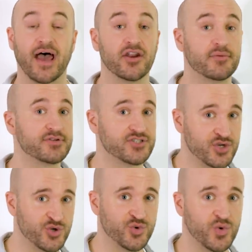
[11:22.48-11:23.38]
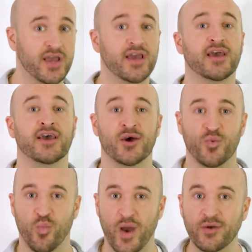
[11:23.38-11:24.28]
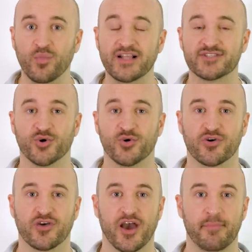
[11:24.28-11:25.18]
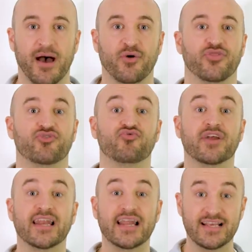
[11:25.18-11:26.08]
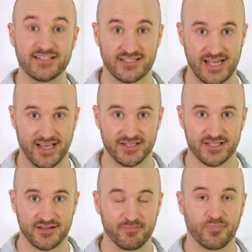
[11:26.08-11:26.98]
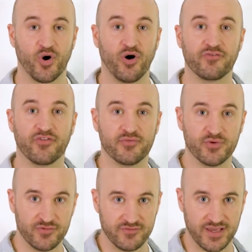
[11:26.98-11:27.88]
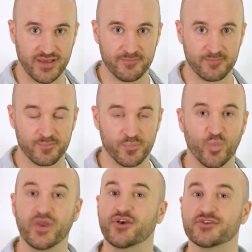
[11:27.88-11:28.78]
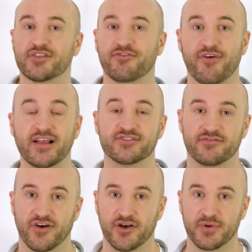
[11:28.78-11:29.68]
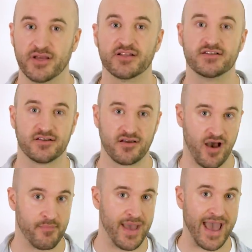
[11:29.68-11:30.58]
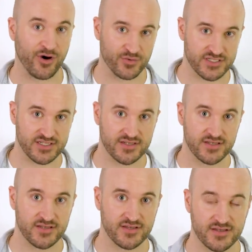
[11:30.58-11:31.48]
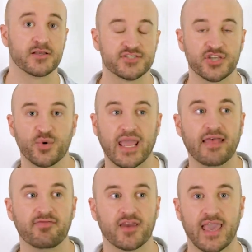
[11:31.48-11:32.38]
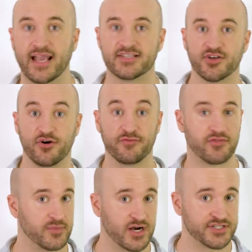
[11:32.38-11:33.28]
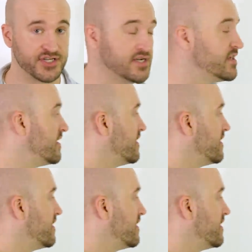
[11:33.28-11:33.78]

And number two, when we talk about the release date of the movie, we use the phrasal verb come out. So in the case of The Martian,